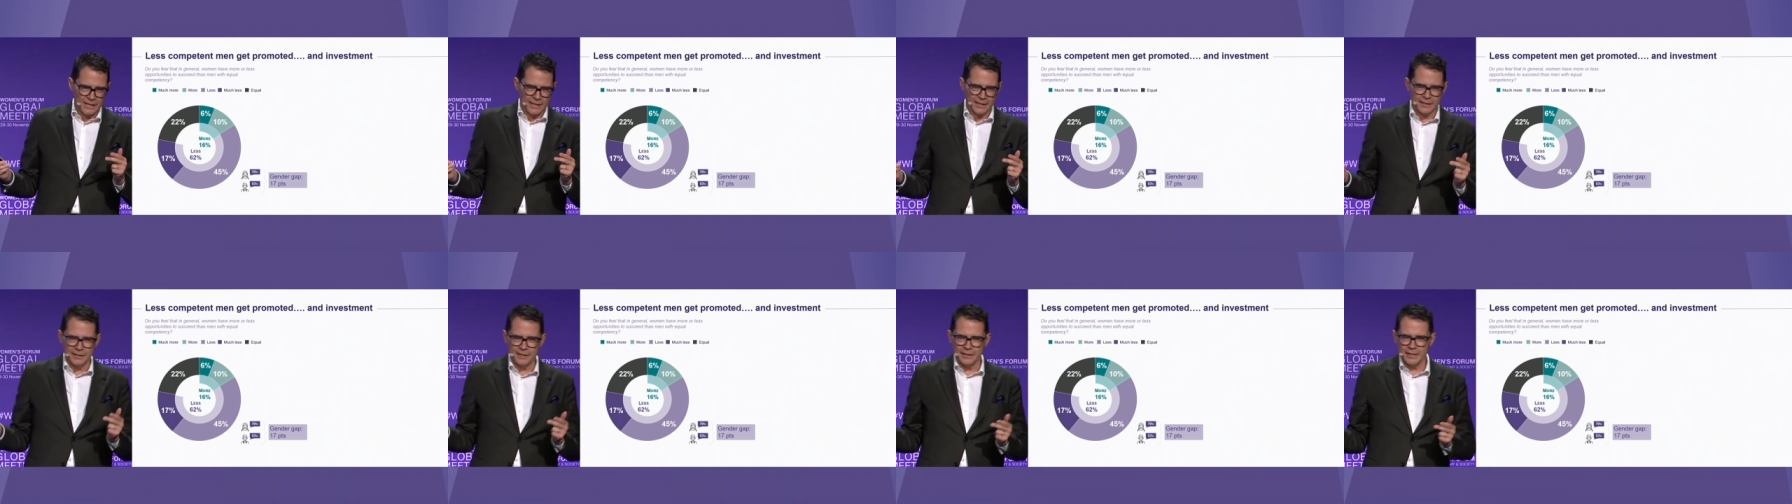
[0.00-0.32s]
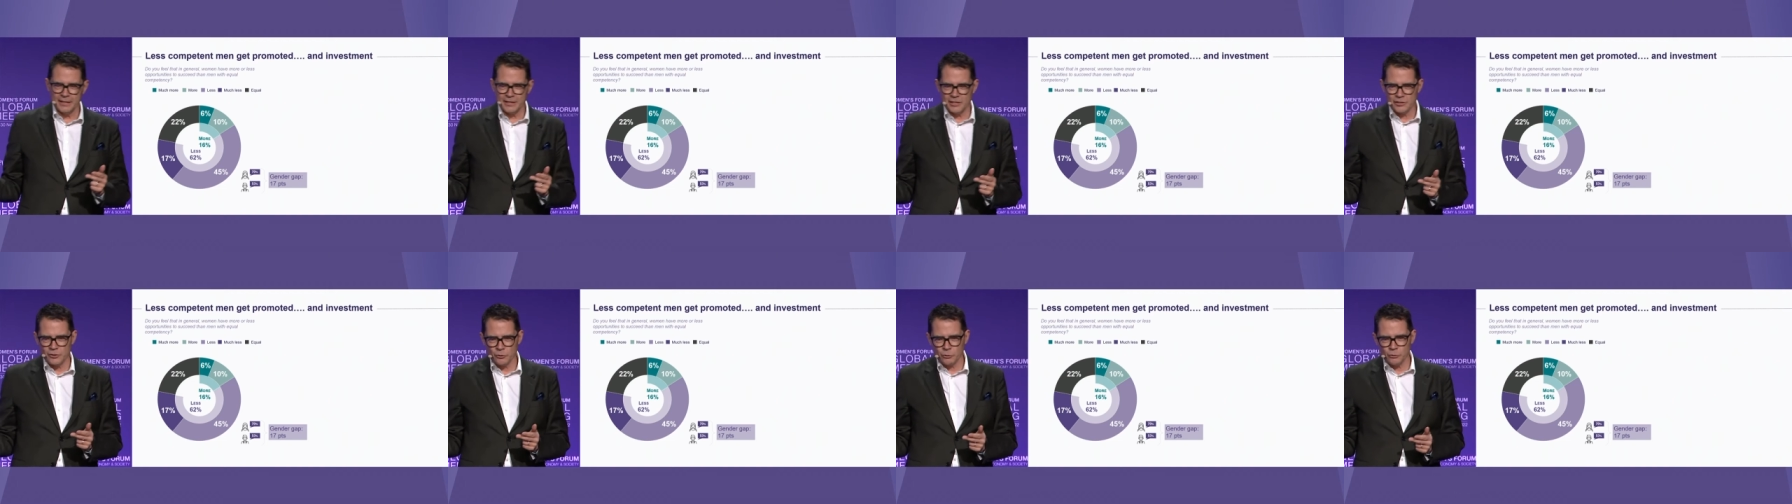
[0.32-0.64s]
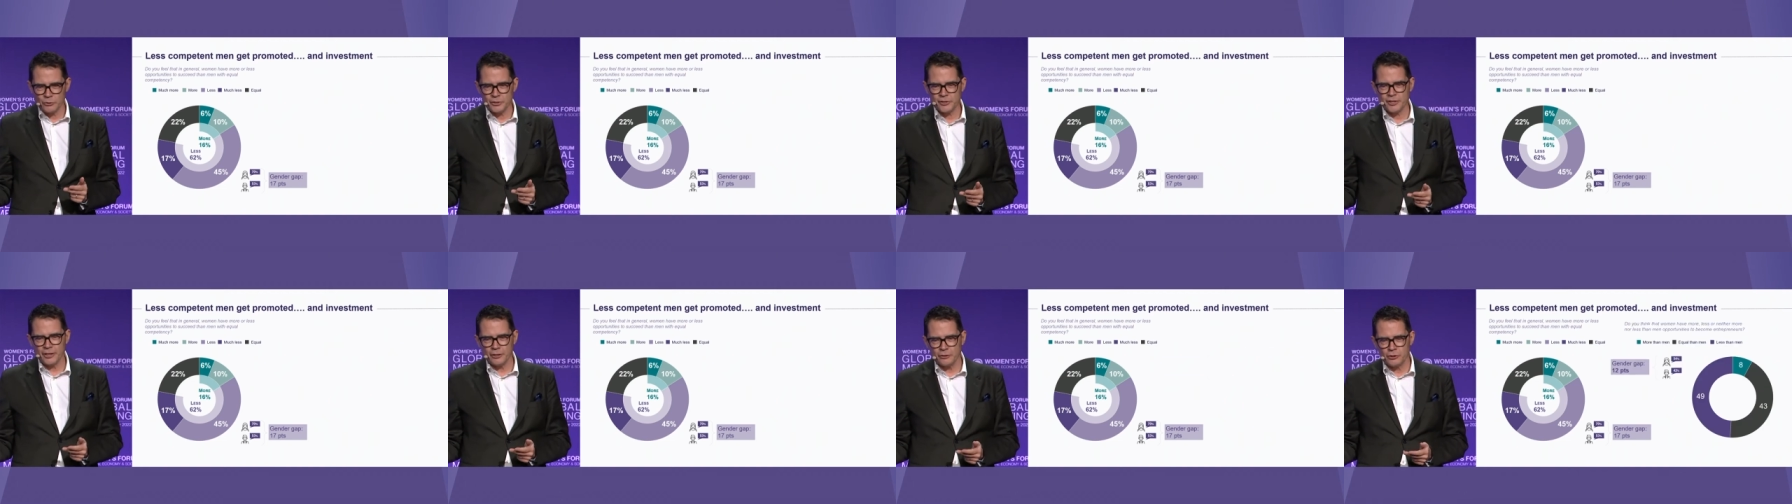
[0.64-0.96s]
It is
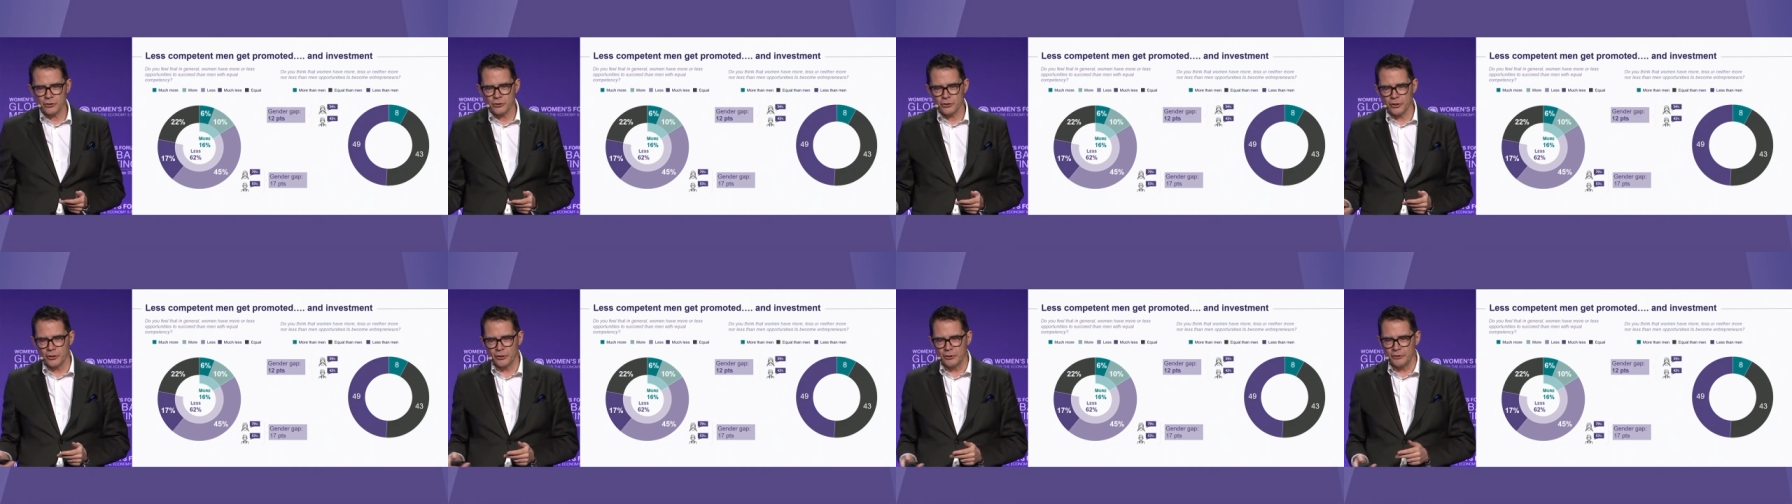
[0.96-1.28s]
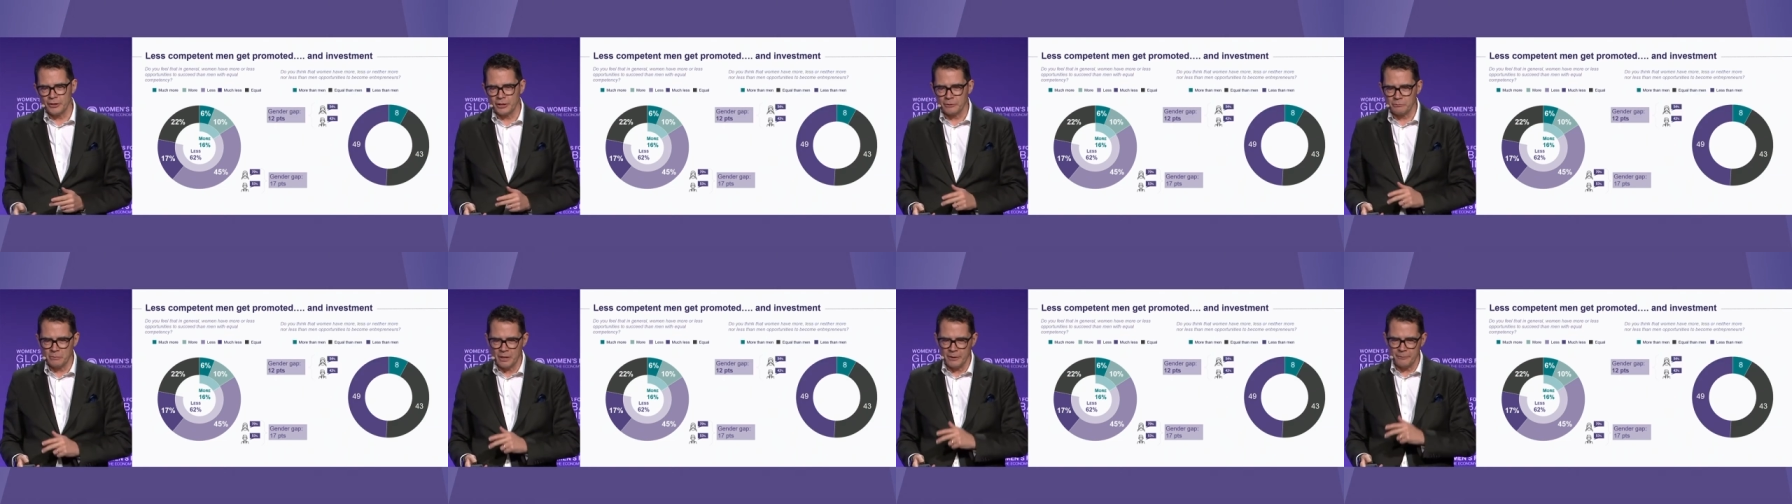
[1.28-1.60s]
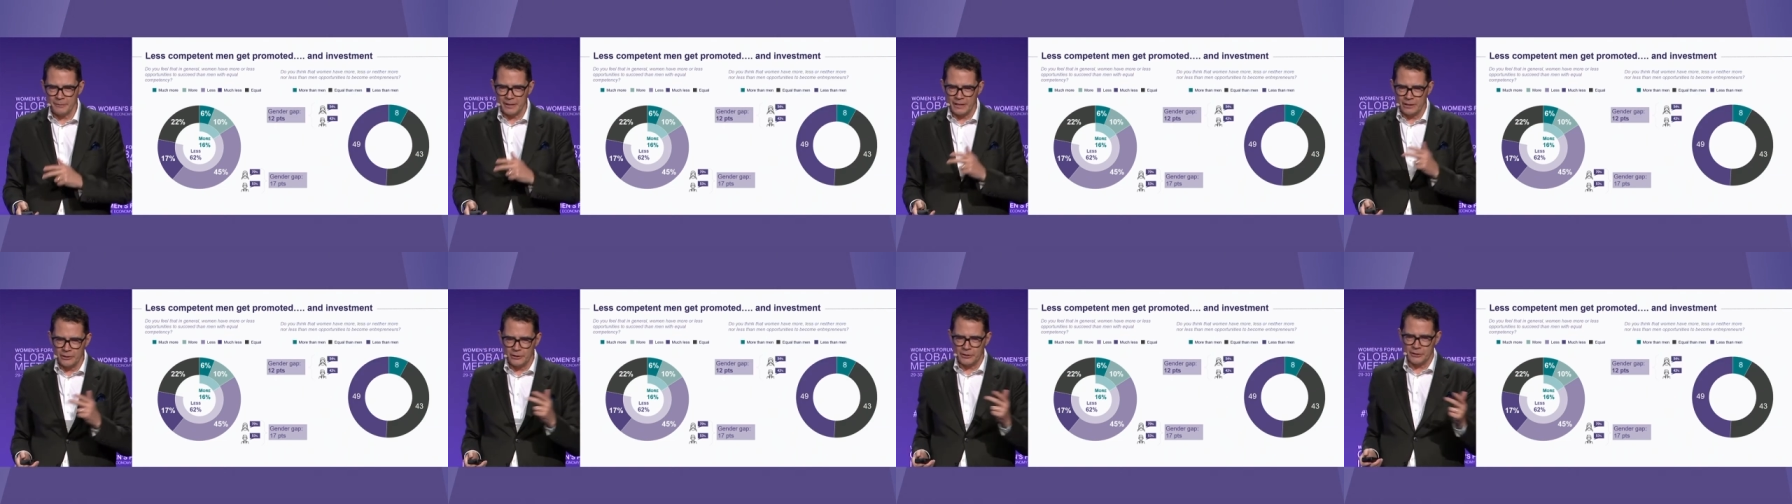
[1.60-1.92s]
also true that when
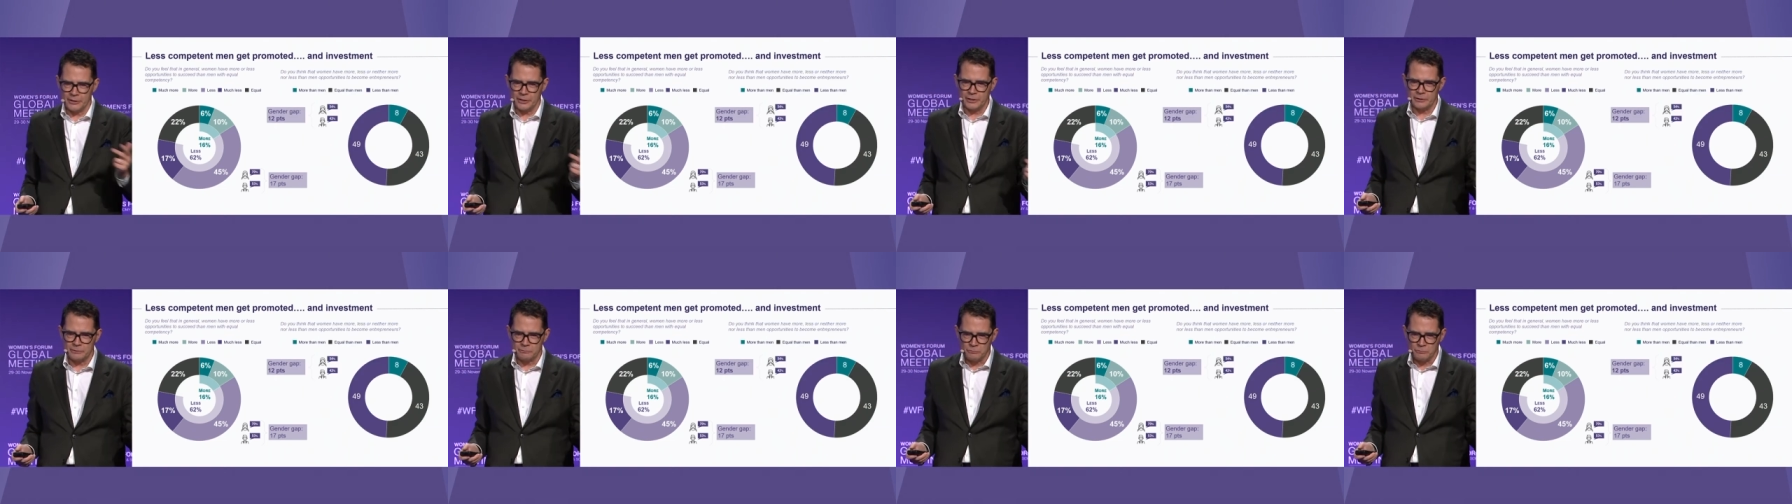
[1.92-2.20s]
we look at